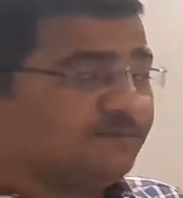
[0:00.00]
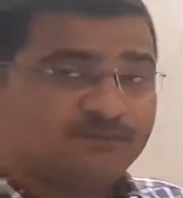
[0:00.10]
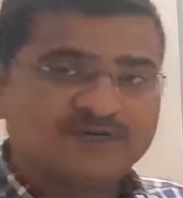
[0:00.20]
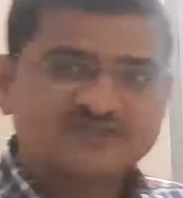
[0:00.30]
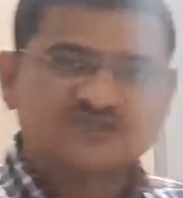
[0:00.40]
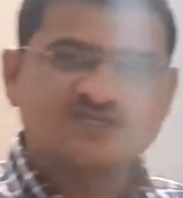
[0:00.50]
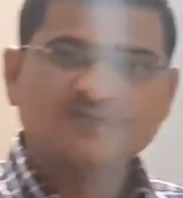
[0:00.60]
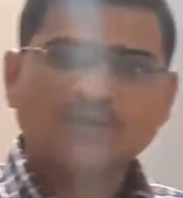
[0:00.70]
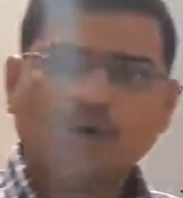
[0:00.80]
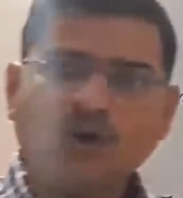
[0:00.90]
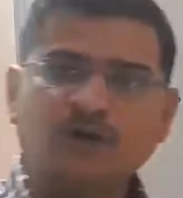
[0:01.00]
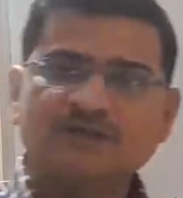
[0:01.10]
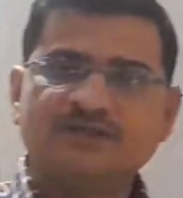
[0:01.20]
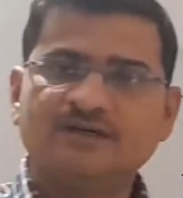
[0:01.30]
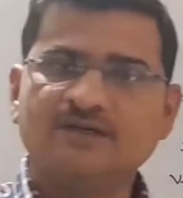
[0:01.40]
person or
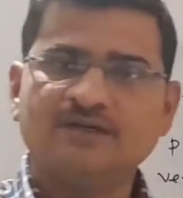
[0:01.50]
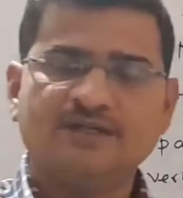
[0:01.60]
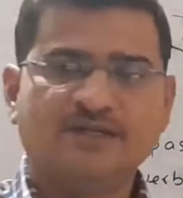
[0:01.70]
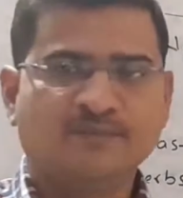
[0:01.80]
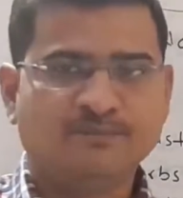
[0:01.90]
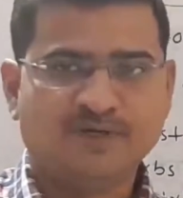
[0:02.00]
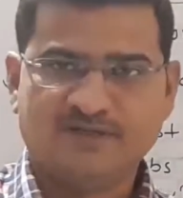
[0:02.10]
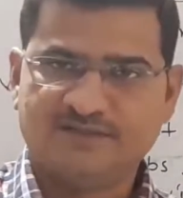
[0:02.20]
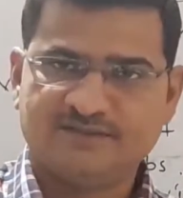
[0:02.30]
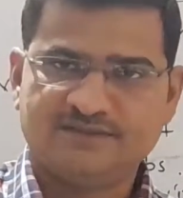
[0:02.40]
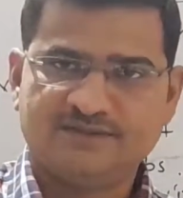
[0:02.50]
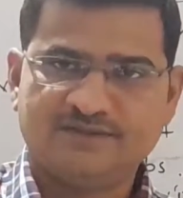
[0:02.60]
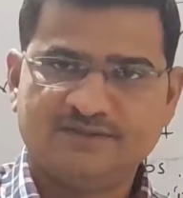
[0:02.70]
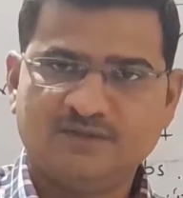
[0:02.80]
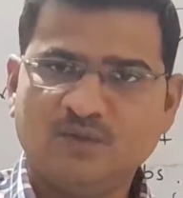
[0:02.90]
the number.
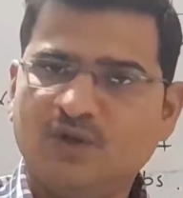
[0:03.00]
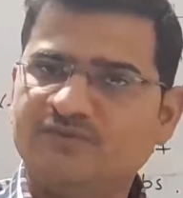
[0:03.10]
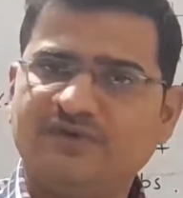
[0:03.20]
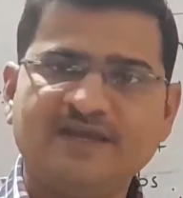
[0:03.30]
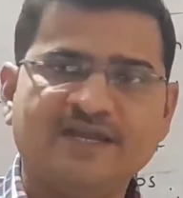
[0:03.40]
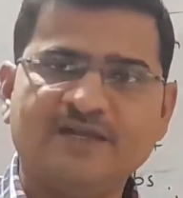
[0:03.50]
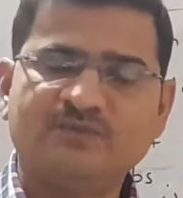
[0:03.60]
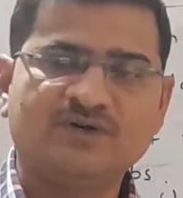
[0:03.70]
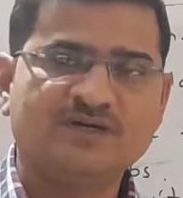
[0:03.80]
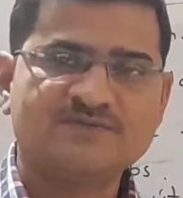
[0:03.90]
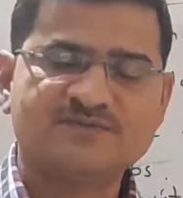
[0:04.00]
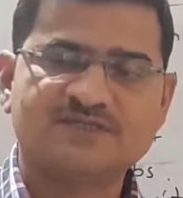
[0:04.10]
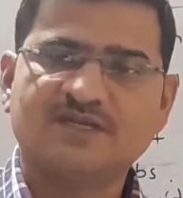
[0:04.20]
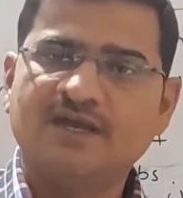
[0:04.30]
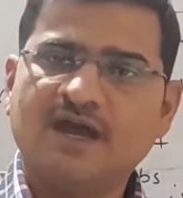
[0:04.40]
Non-finite
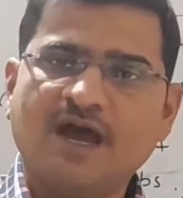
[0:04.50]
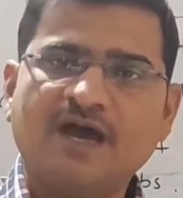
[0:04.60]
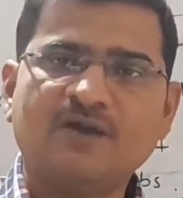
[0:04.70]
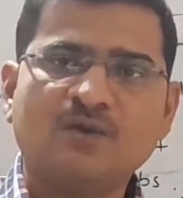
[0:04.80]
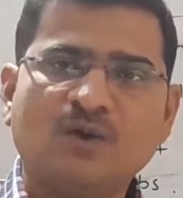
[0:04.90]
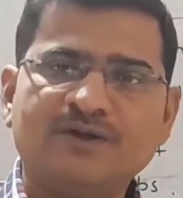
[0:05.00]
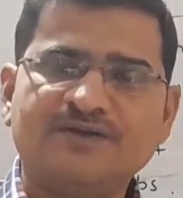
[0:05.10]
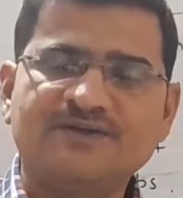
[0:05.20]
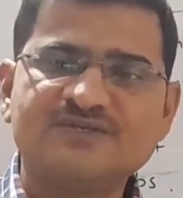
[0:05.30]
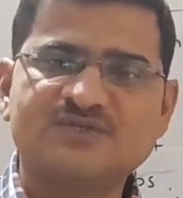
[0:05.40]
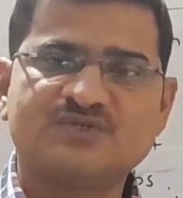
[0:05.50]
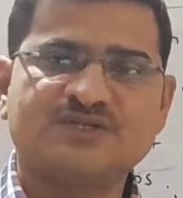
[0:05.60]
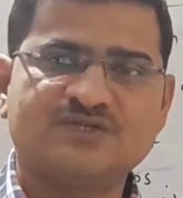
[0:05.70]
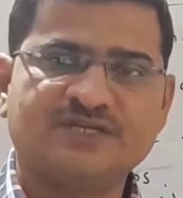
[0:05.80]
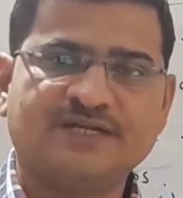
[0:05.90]
verbs are not
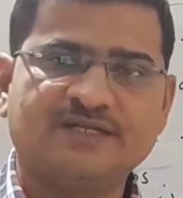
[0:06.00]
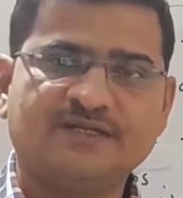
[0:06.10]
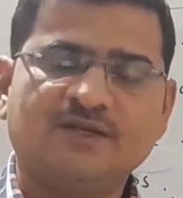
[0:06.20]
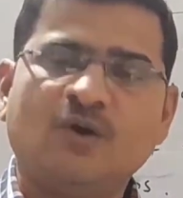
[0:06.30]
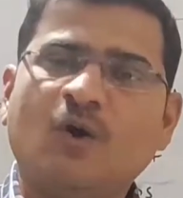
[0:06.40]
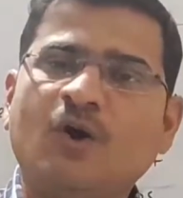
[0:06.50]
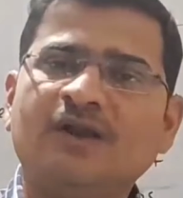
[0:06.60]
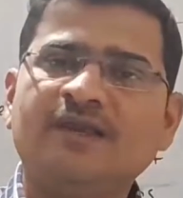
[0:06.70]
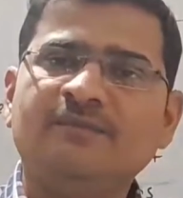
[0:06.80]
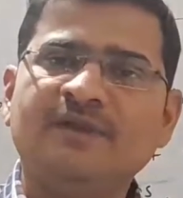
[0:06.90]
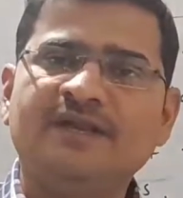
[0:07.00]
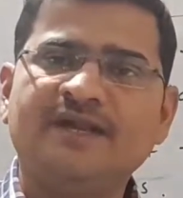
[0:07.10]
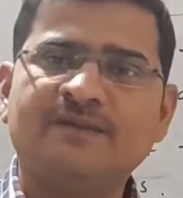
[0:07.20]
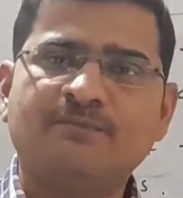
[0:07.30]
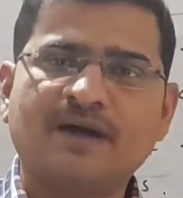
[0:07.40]
restricted or
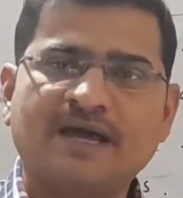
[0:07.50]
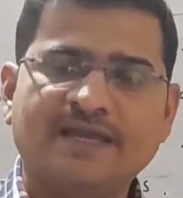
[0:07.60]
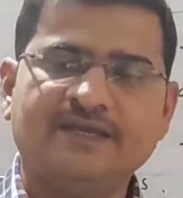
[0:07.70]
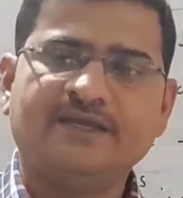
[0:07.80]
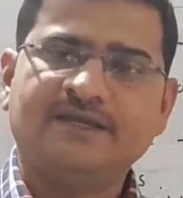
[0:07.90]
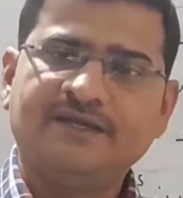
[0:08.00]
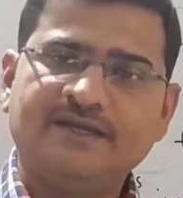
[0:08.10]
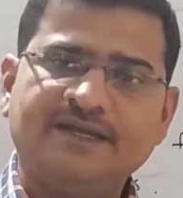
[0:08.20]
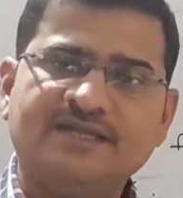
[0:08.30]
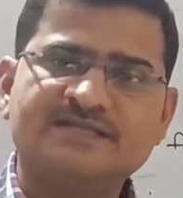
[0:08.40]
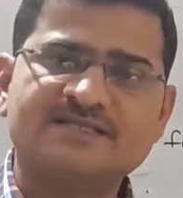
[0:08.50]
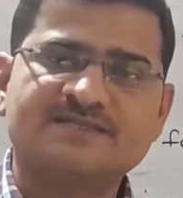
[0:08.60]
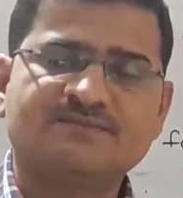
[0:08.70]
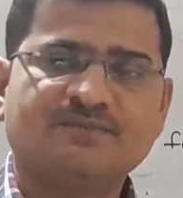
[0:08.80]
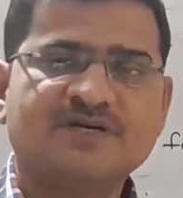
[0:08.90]
limited by
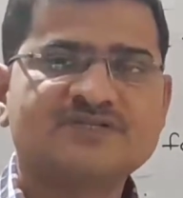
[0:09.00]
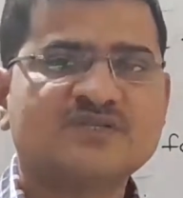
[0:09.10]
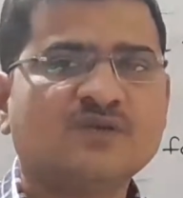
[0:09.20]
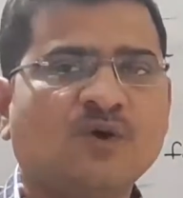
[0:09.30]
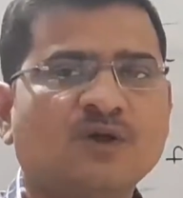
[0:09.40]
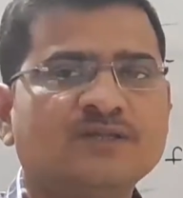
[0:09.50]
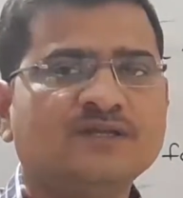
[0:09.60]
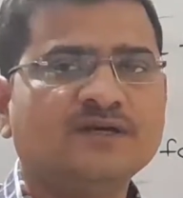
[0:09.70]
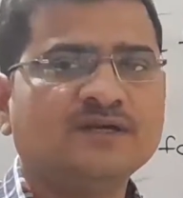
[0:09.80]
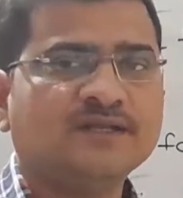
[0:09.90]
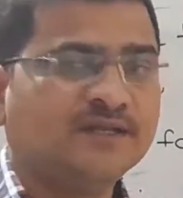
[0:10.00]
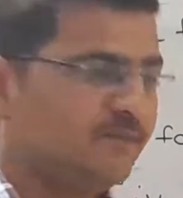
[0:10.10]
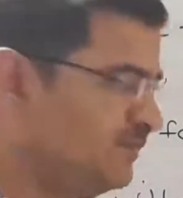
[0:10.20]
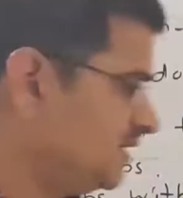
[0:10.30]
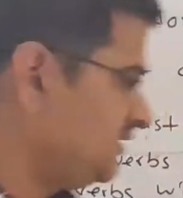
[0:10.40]
tense, person or the
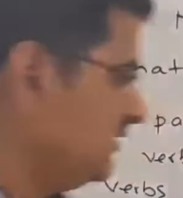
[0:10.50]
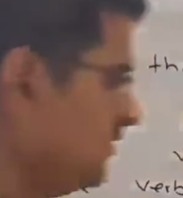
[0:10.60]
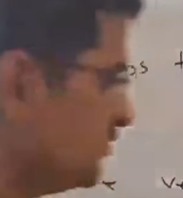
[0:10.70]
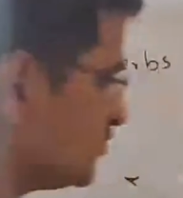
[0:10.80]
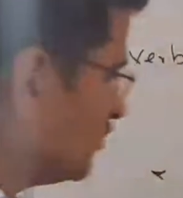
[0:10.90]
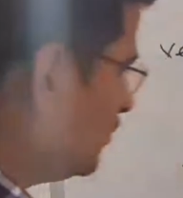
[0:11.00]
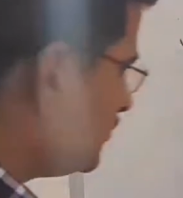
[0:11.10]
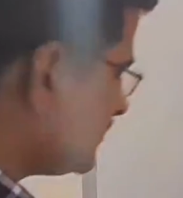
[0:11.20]
number. So